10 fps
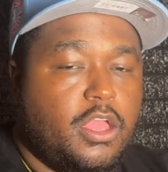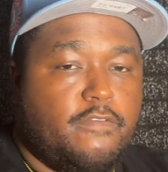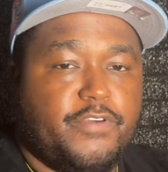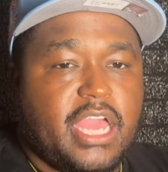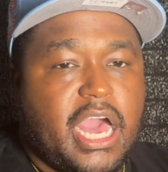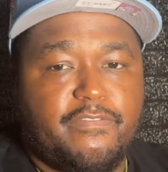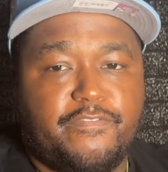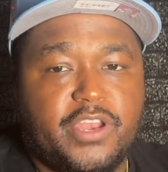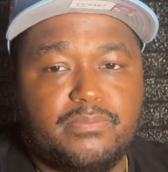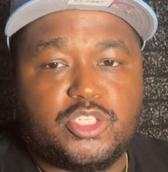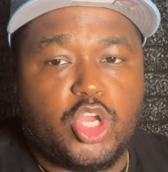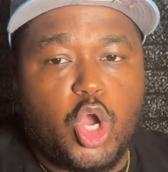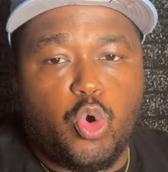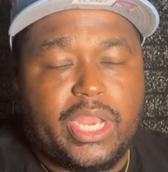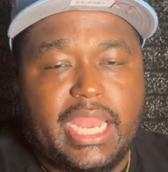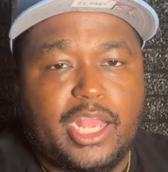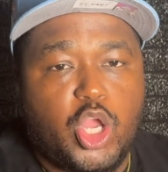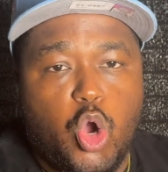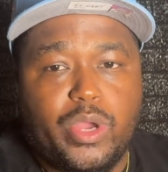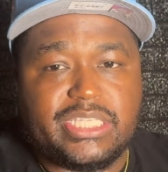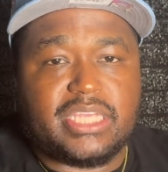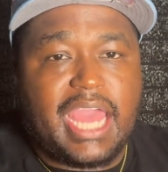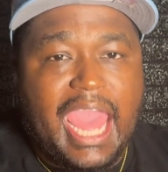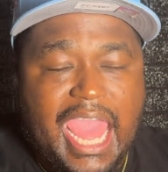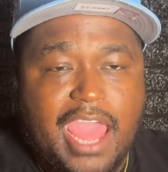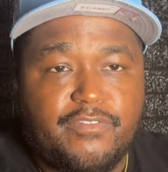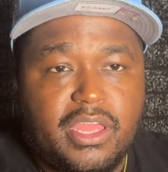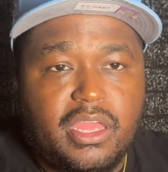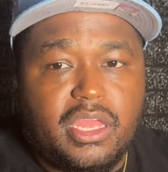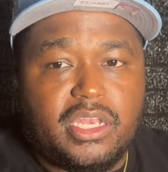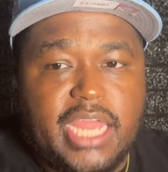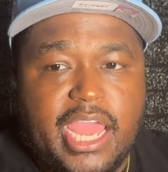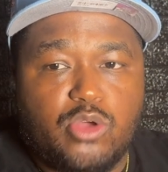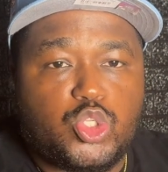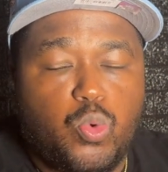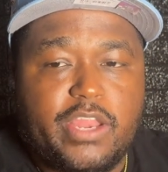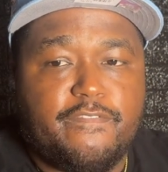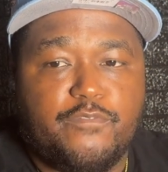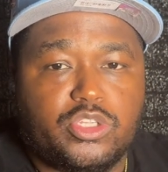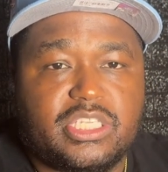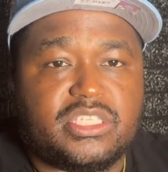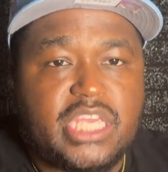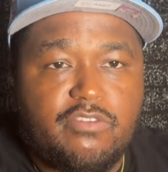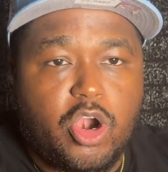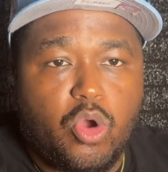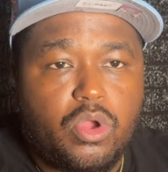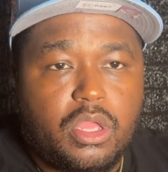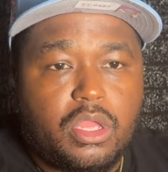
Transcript: for them to go into half down 24-0.